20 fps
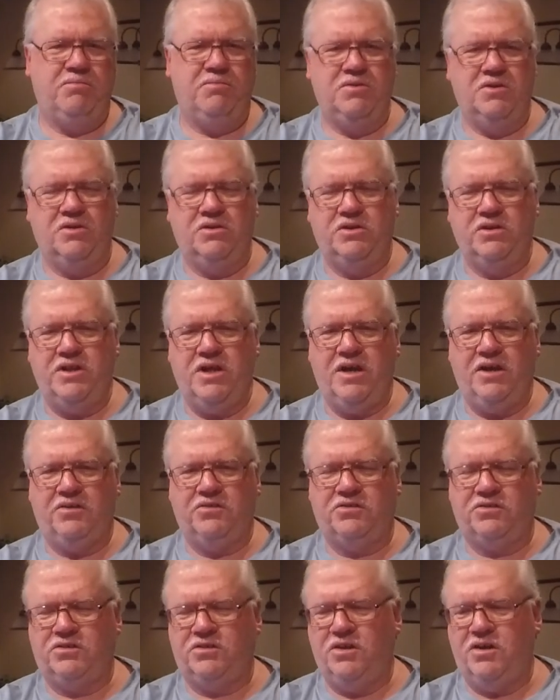you'd
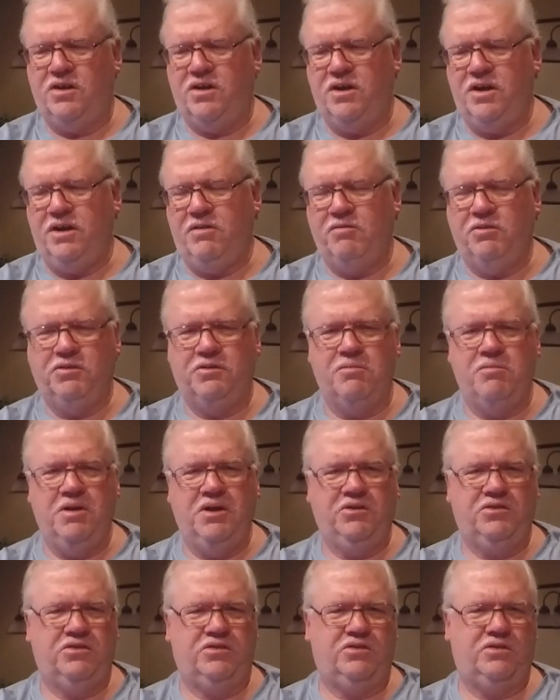ask, hey, what's the
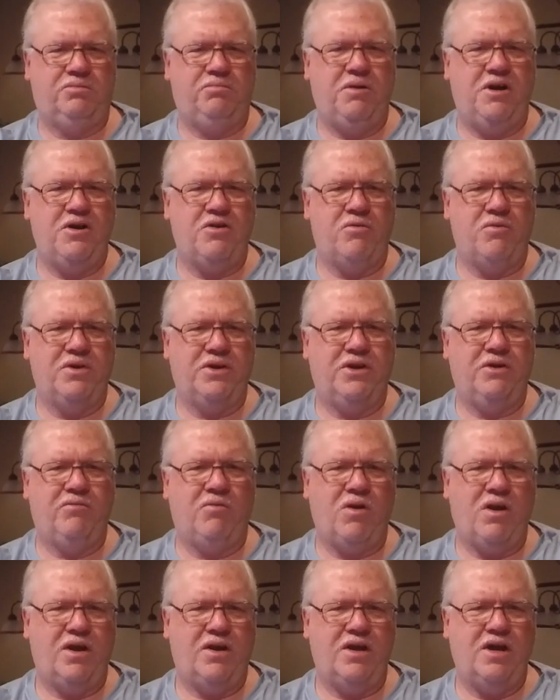best spider rigging
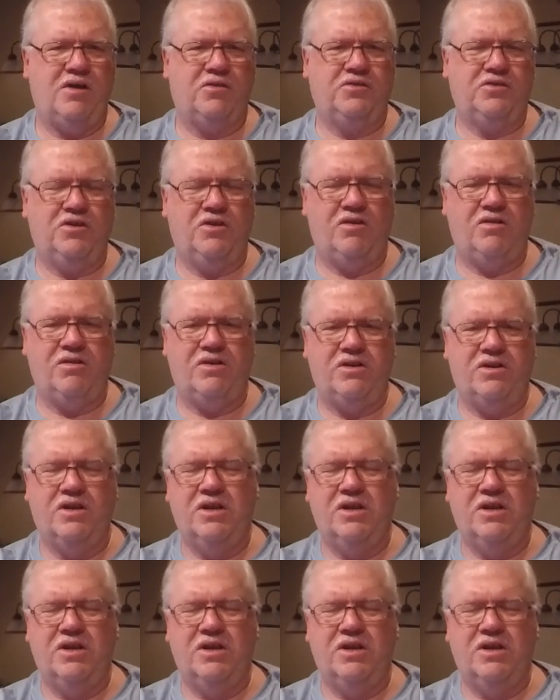rod out there? And